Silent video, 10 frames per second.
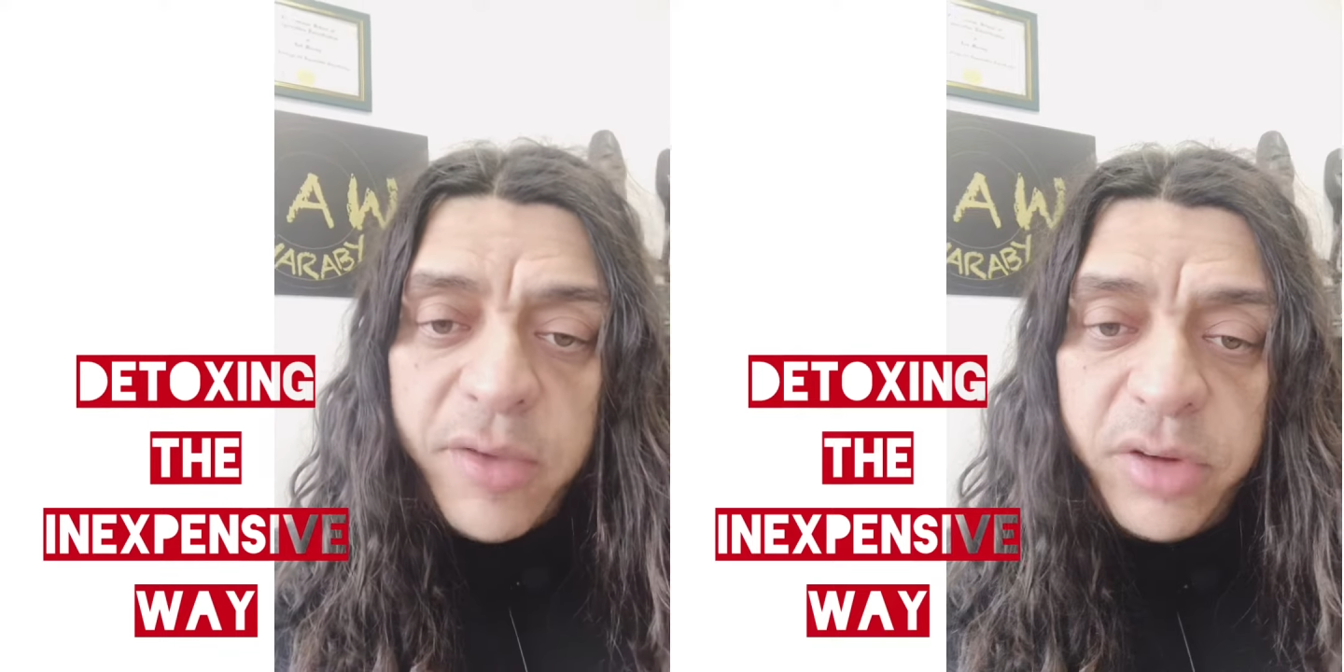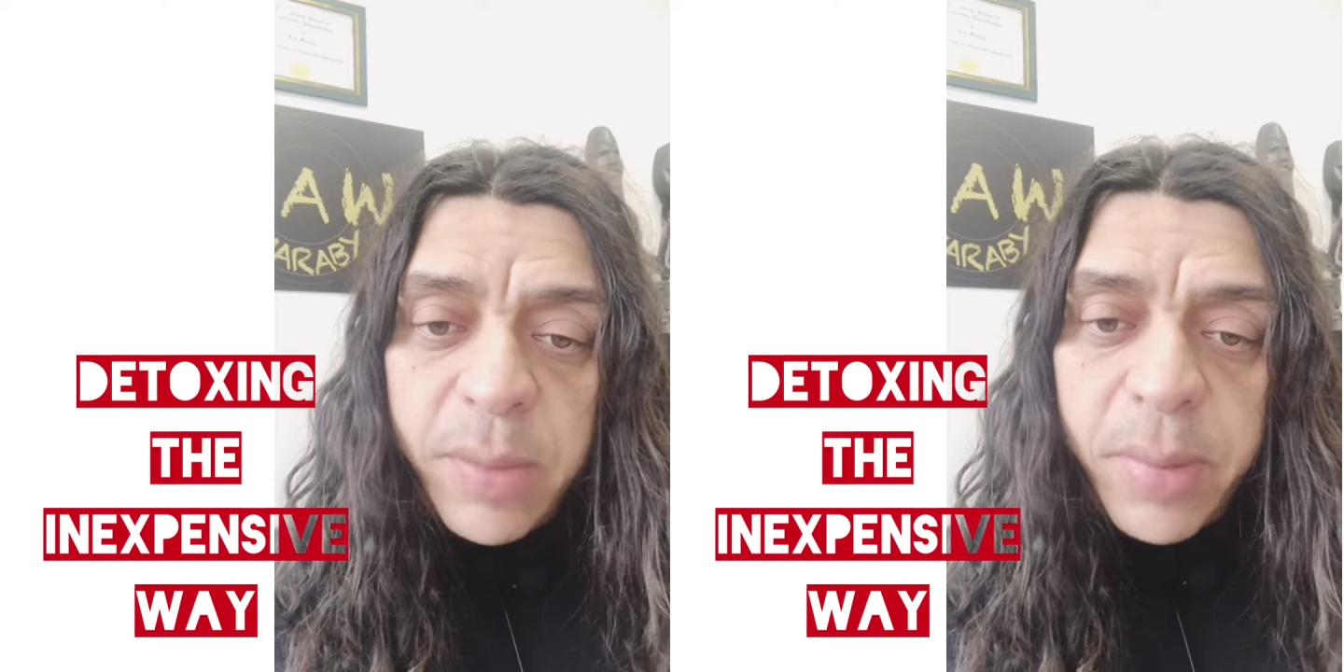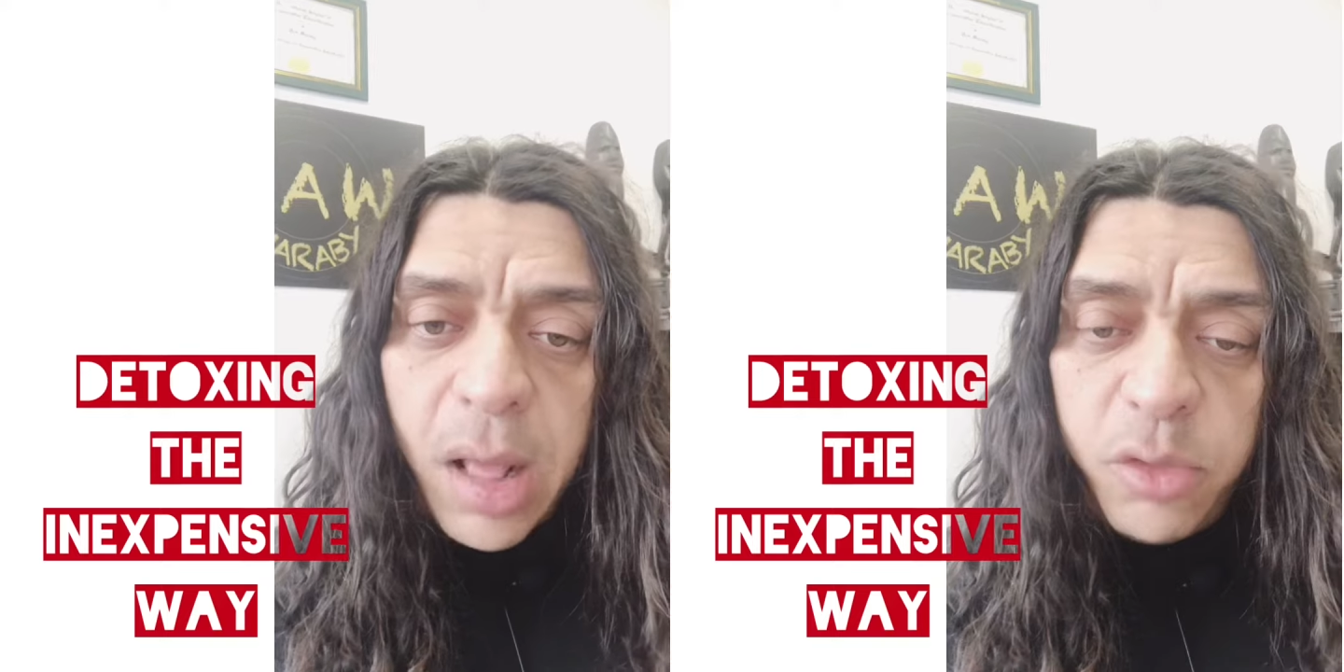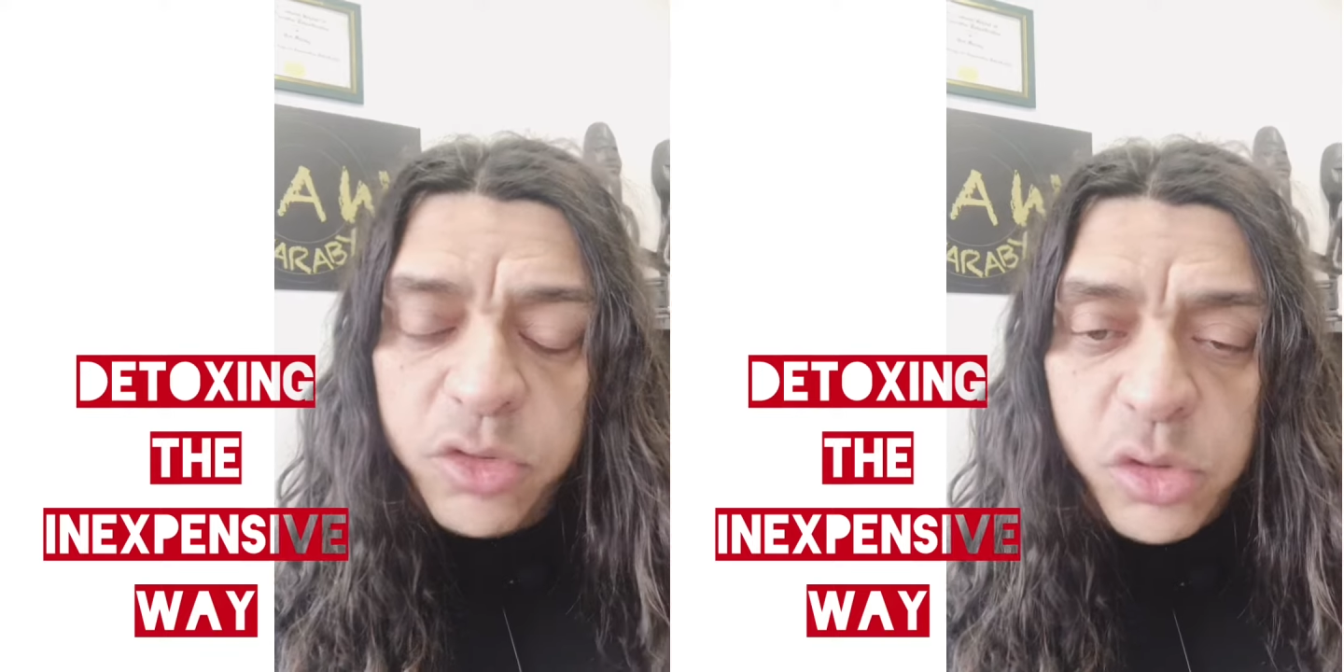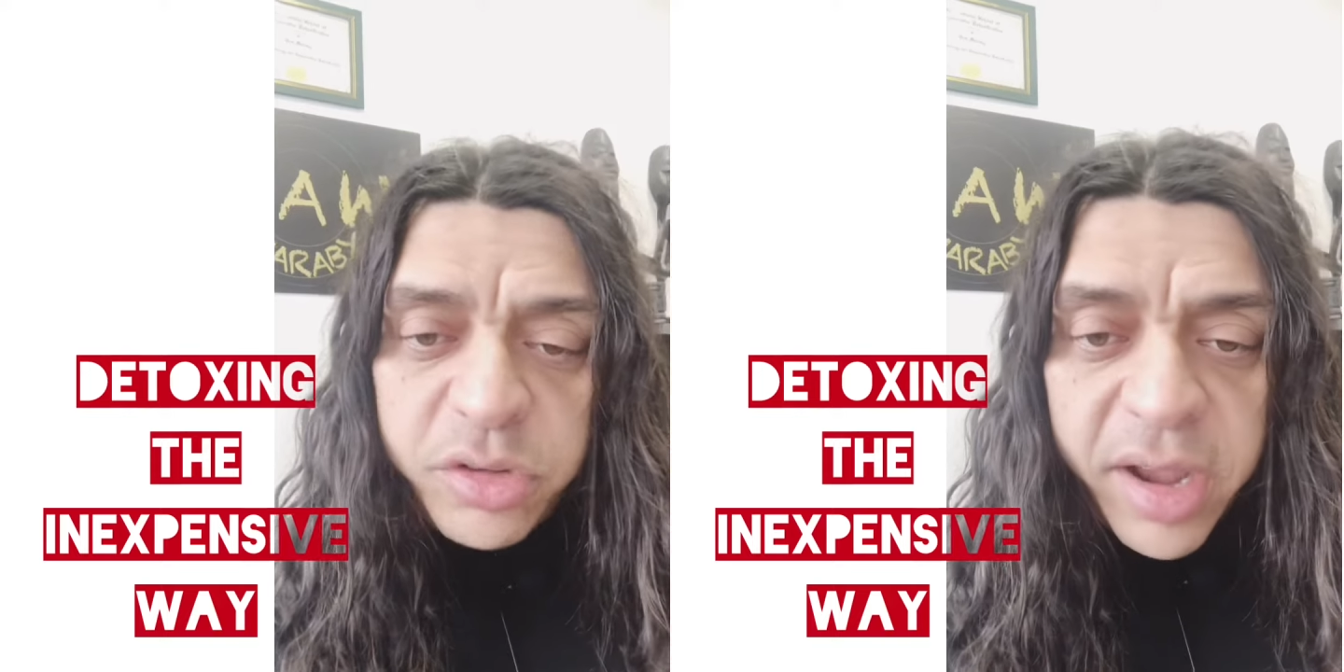For the
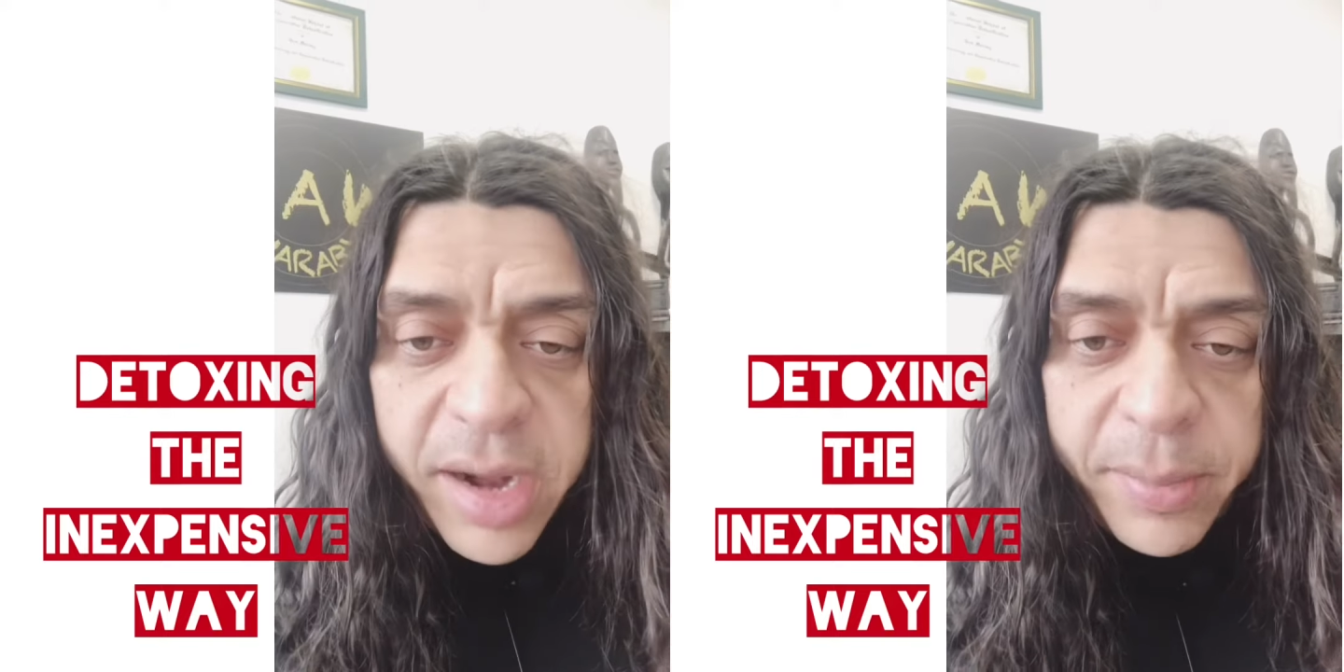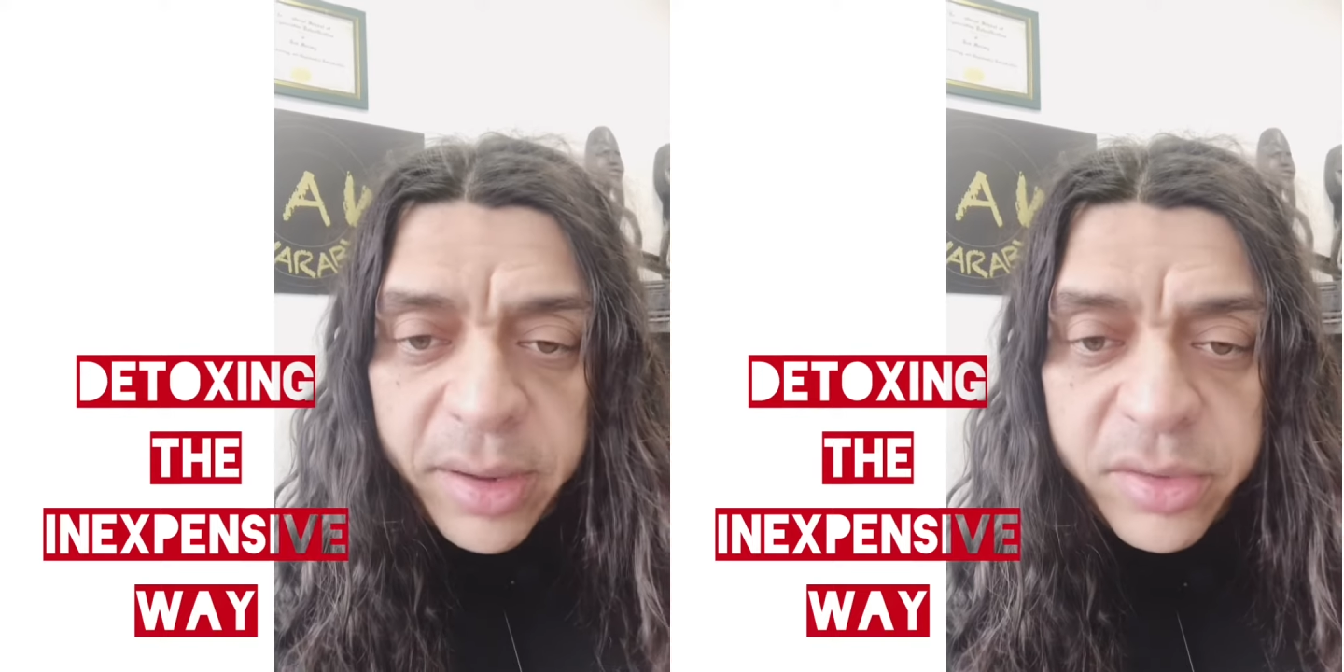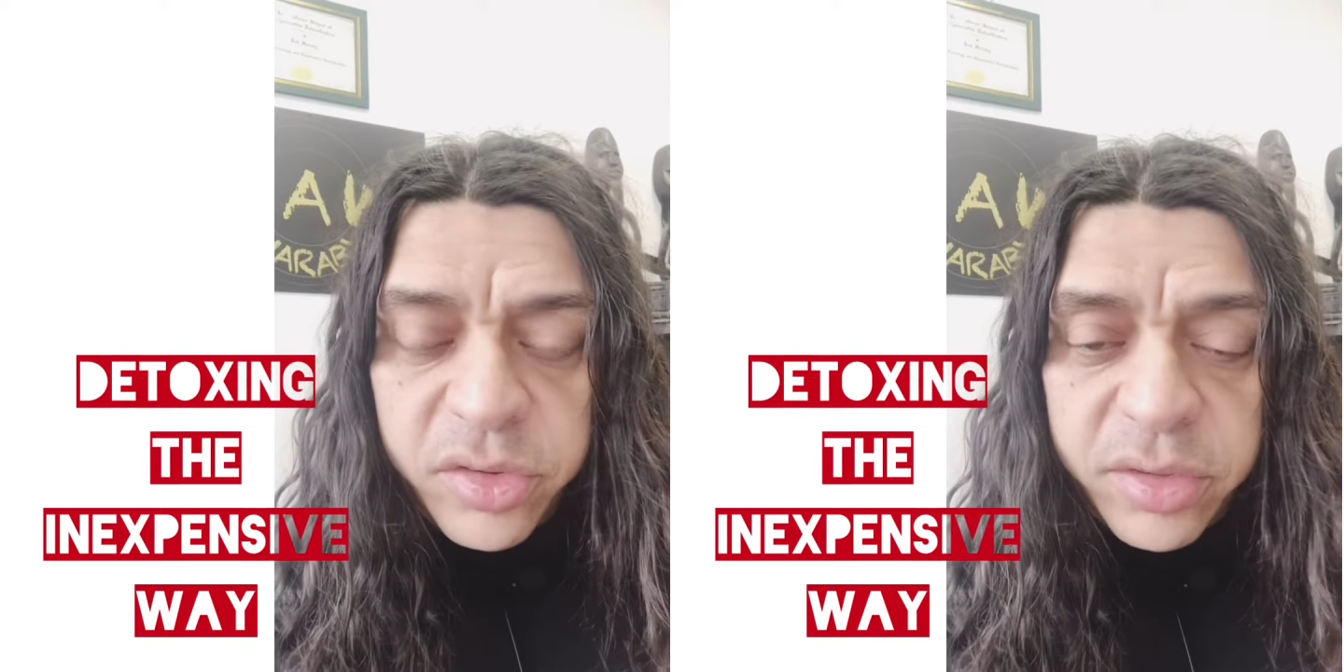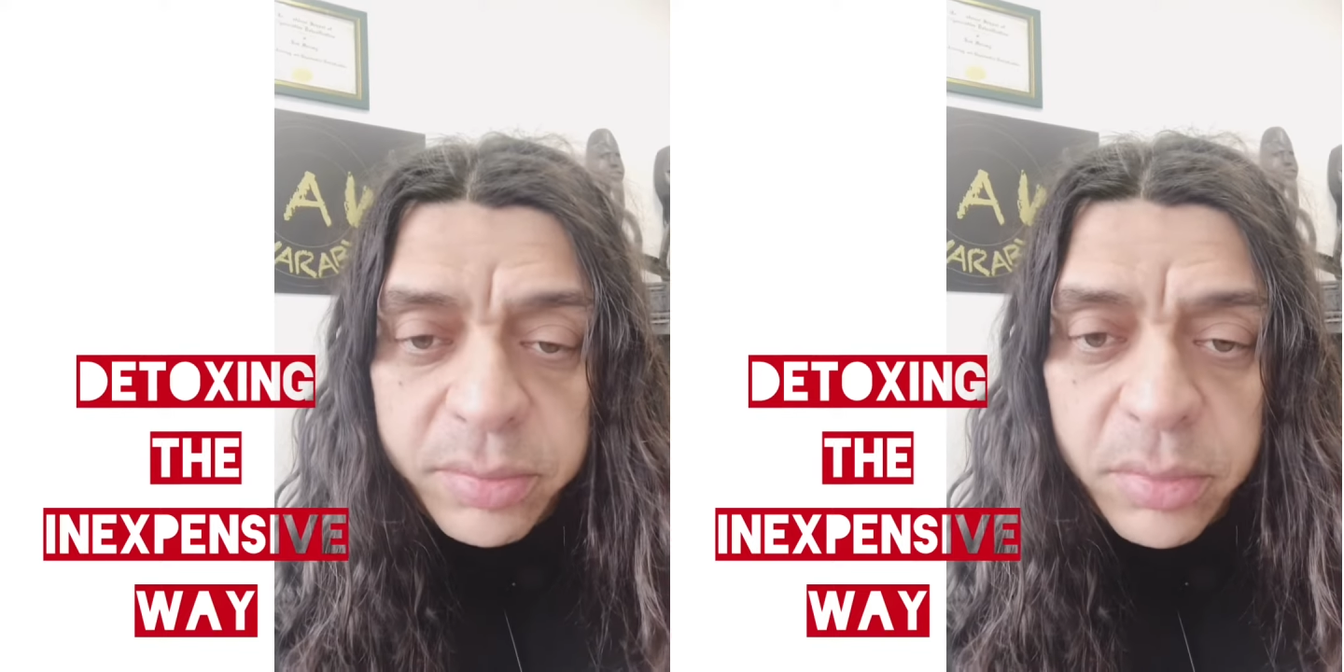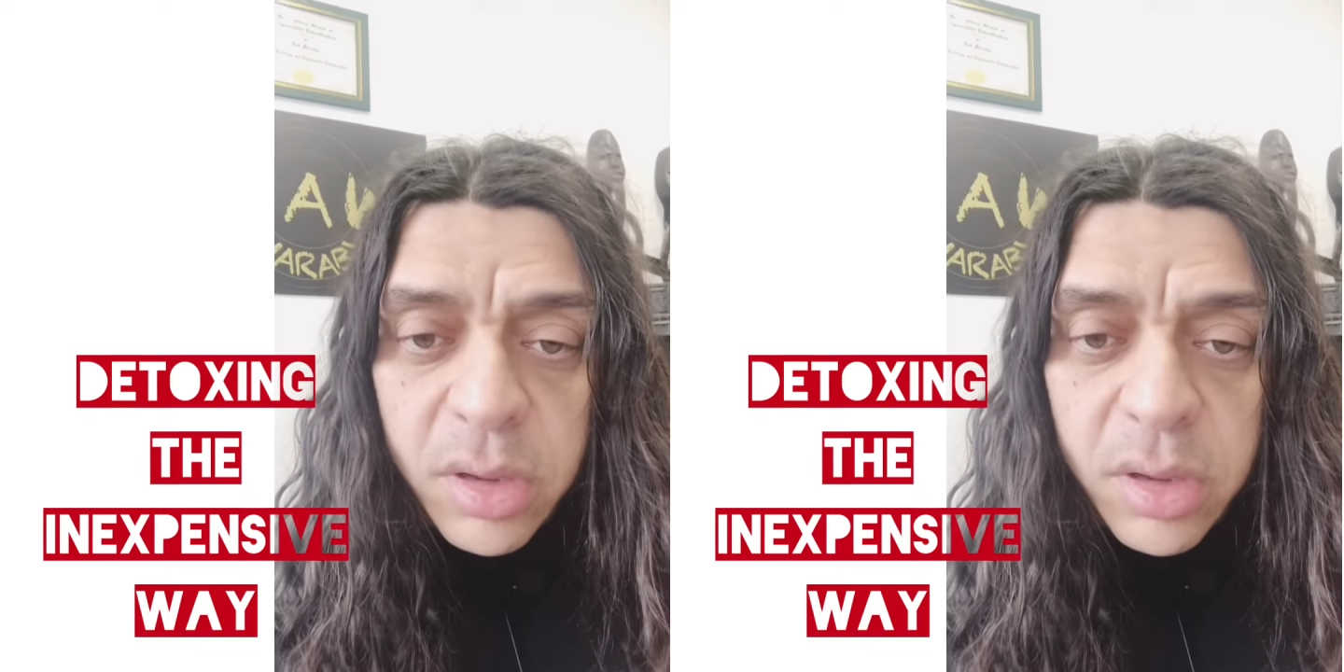bowels, use enemas.